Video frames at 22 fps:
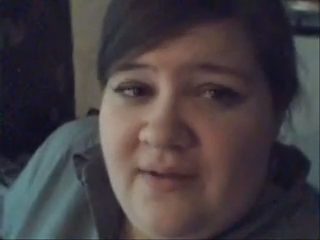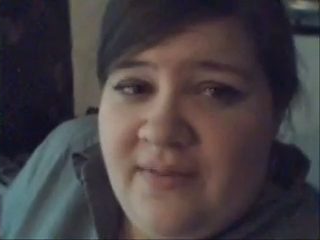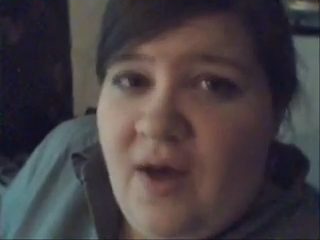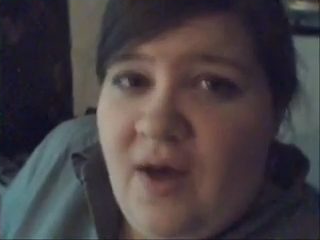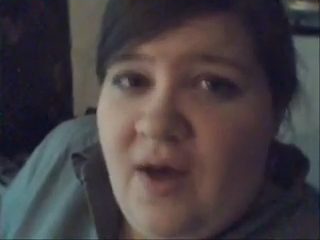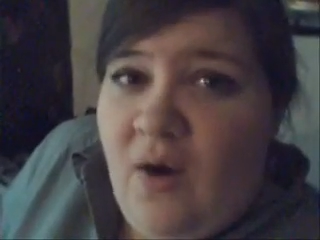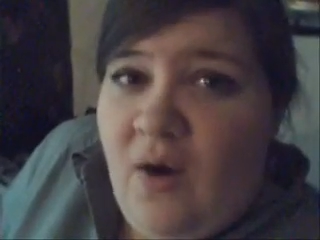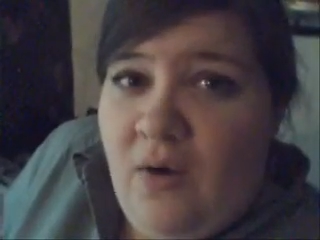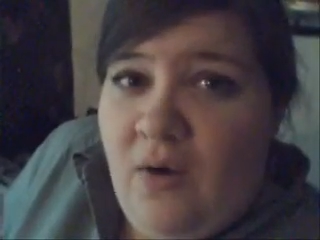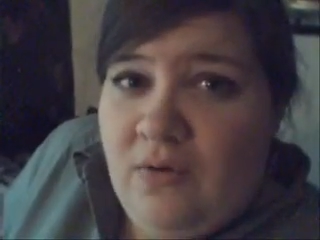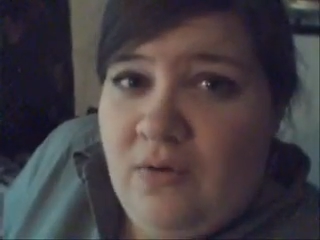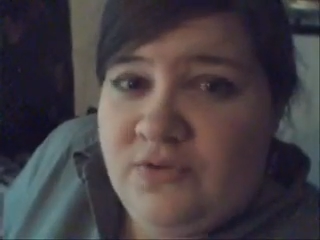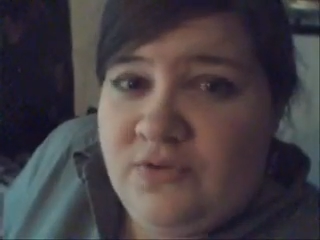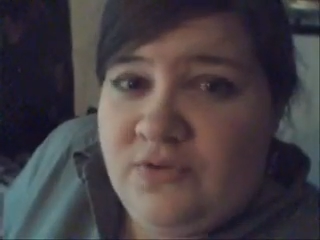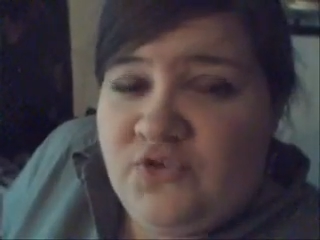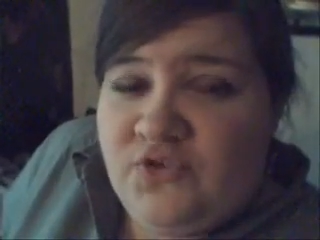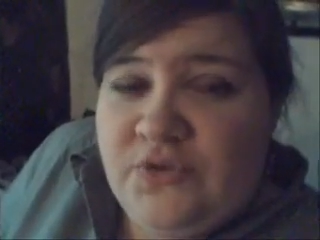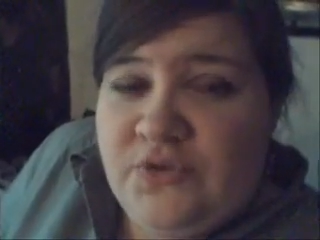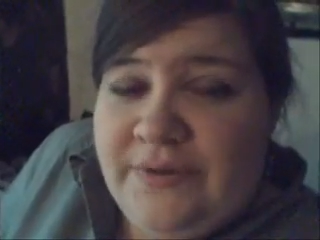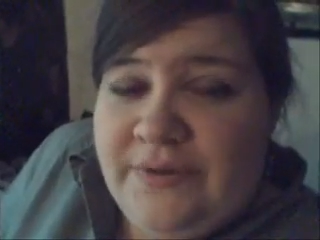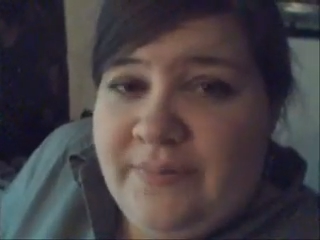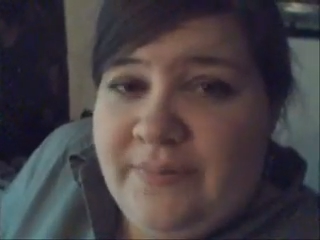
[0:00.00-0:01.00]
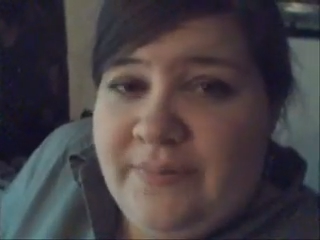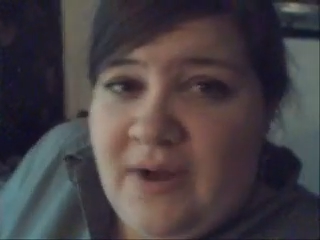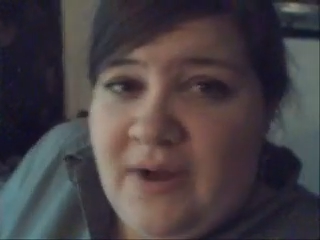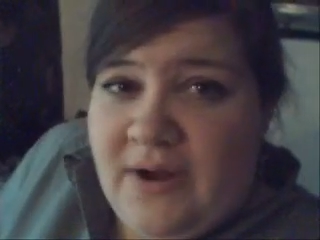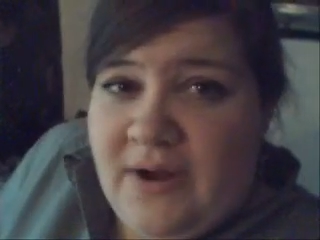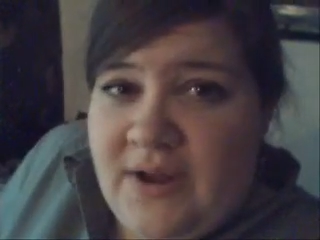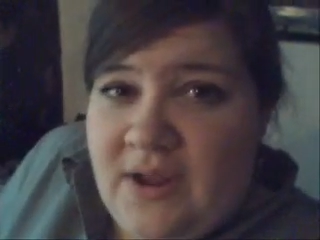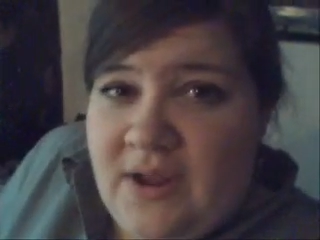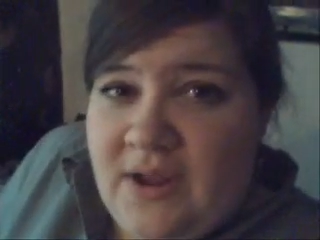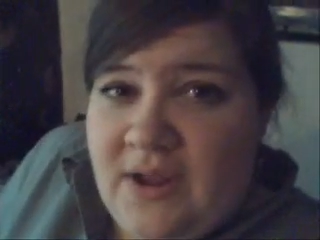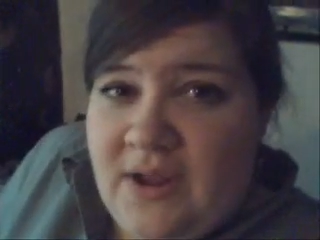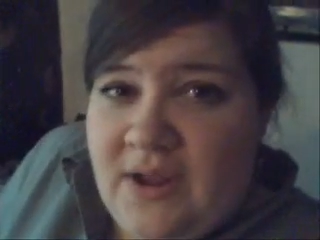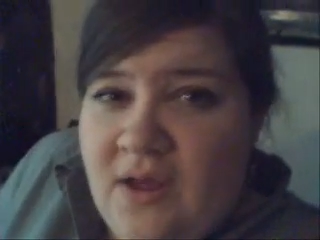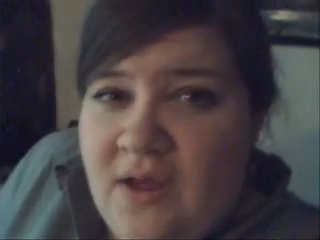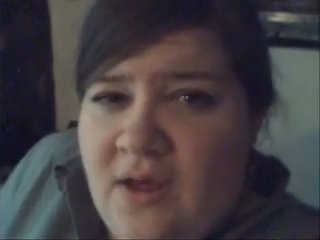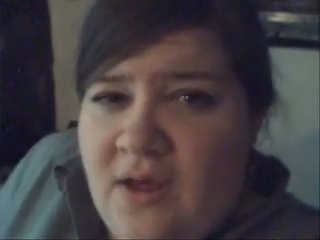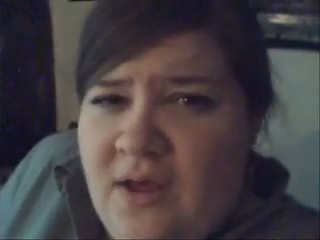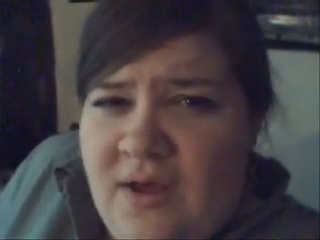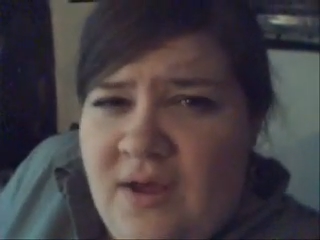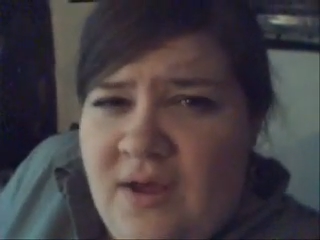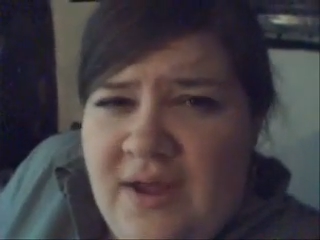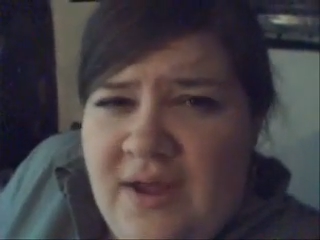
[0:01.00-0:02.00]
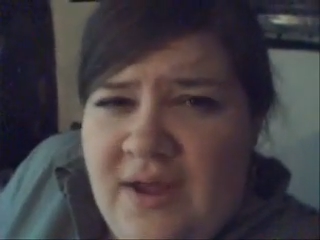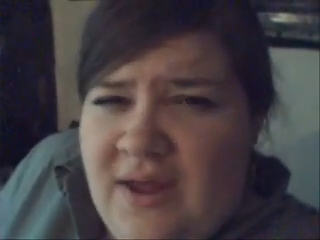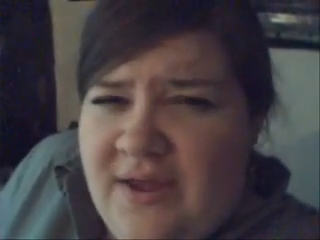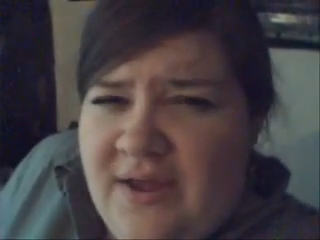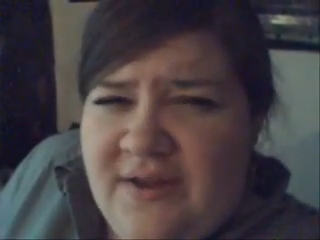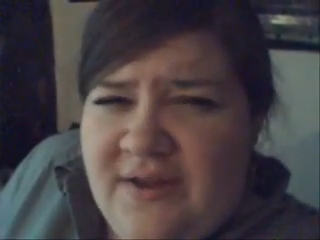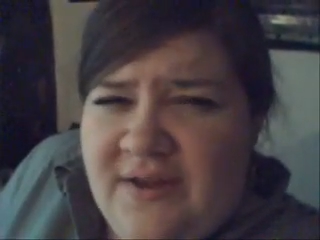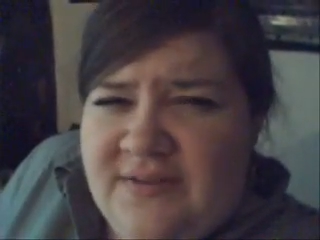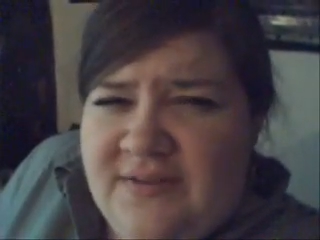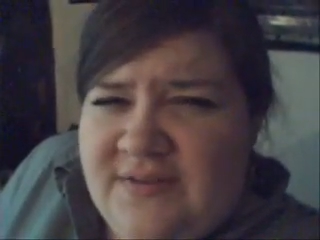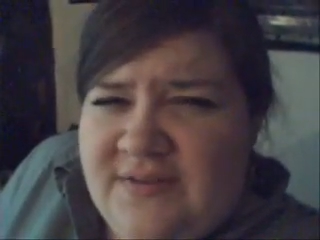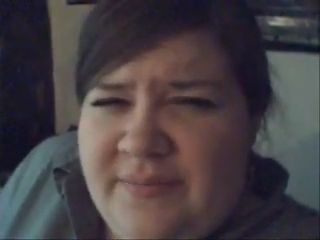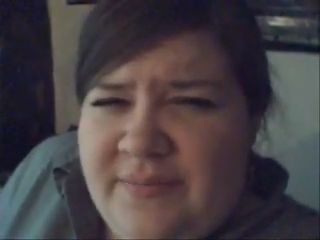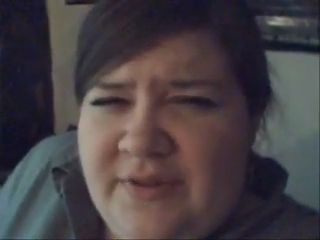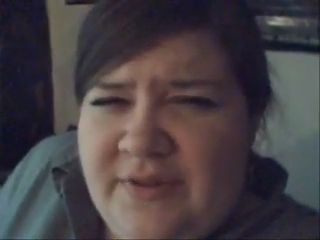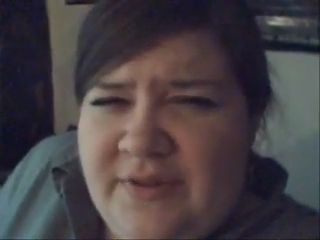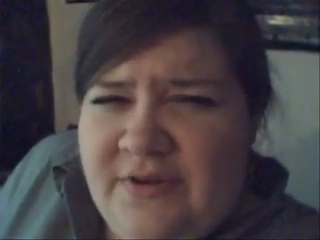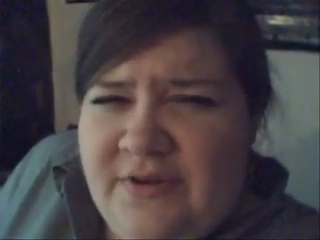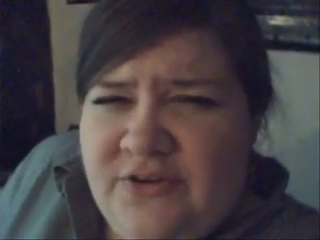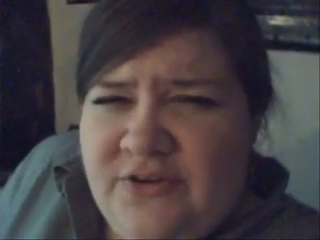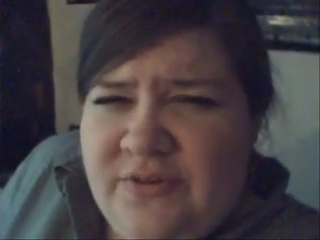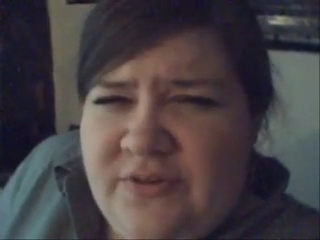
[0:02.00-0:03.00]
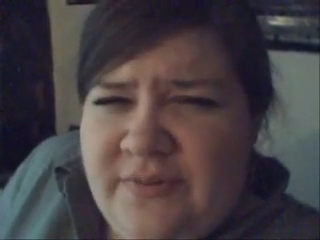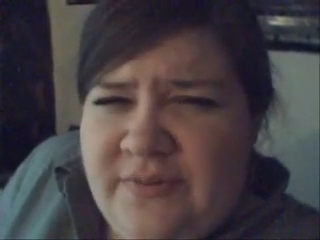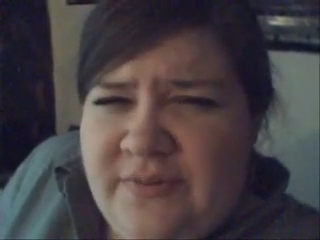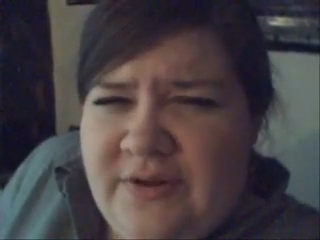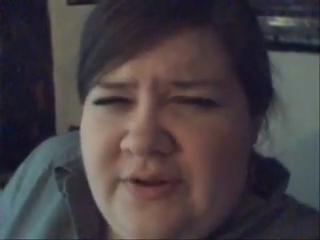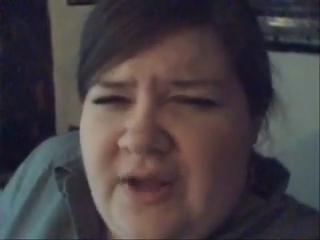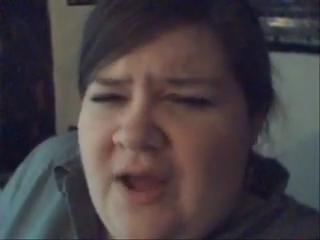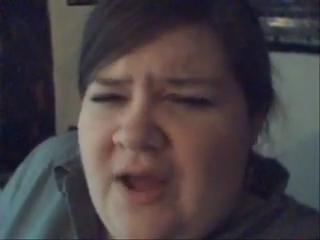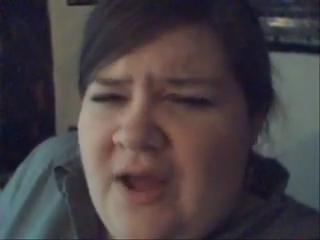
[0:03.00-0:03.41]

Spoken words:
the whole student body at like an assembly or something.